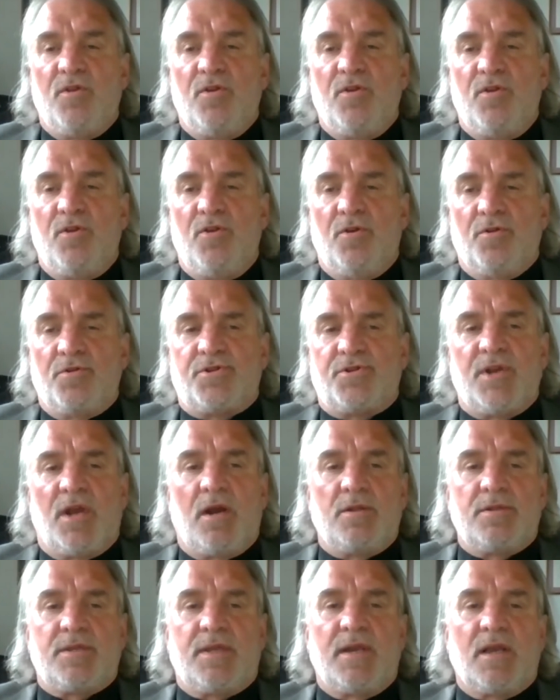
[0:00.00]
your
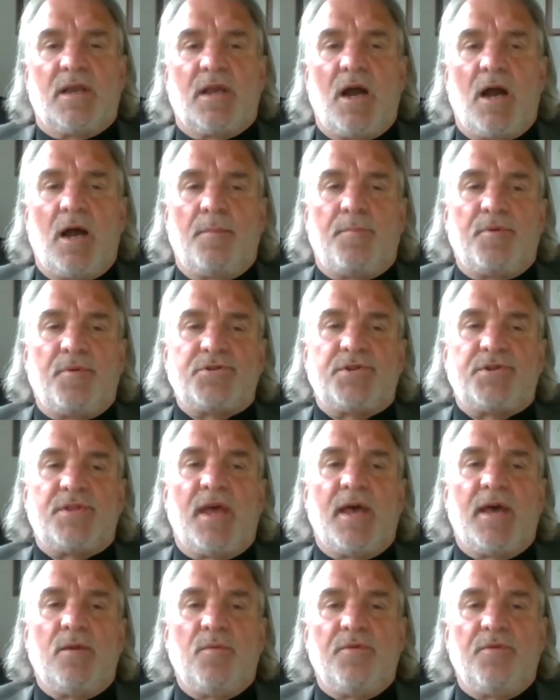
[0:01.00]
child can accomplish
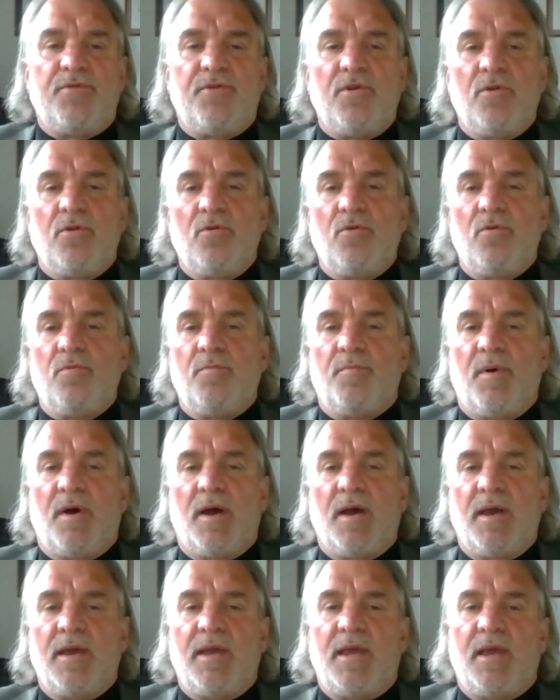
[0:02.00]
that with you
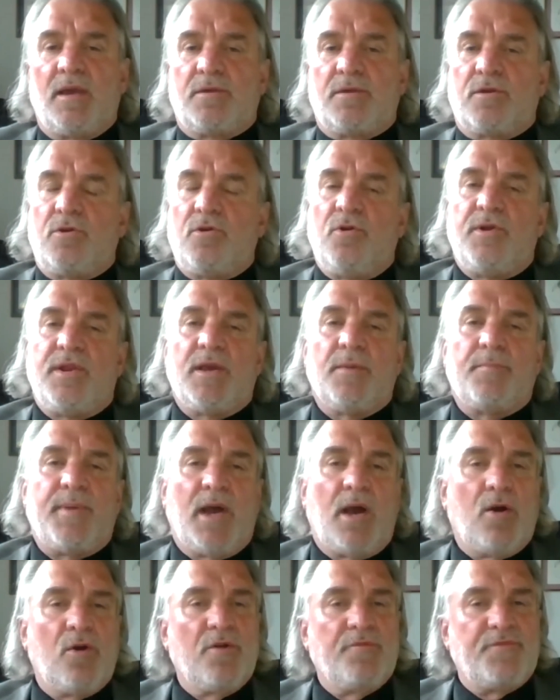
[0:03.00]
by executing a
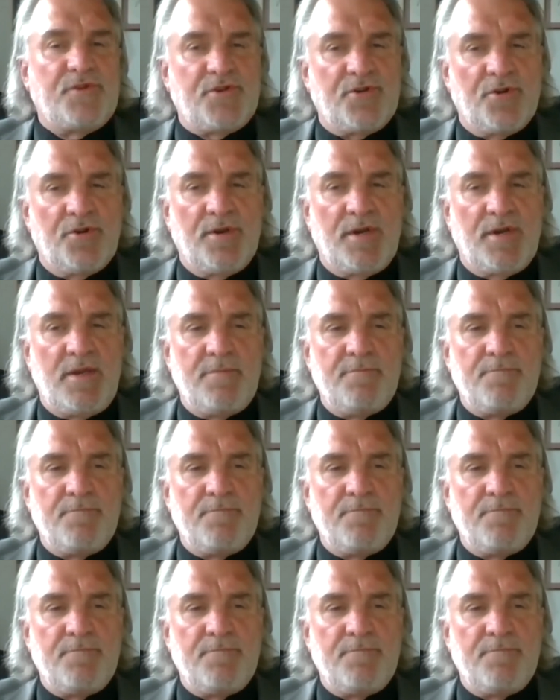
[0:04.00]
power of attorney,